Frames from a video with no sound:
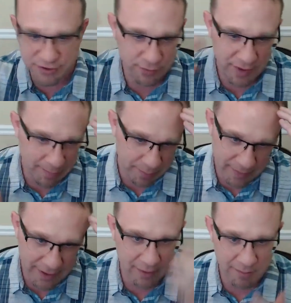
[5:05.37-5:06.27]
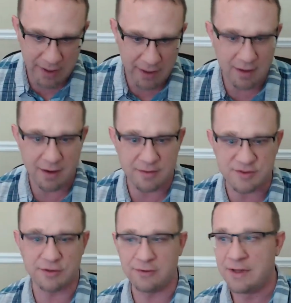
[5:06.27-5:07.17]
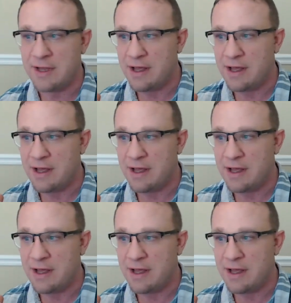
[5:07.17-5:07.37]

tune-up, right, on my car. So,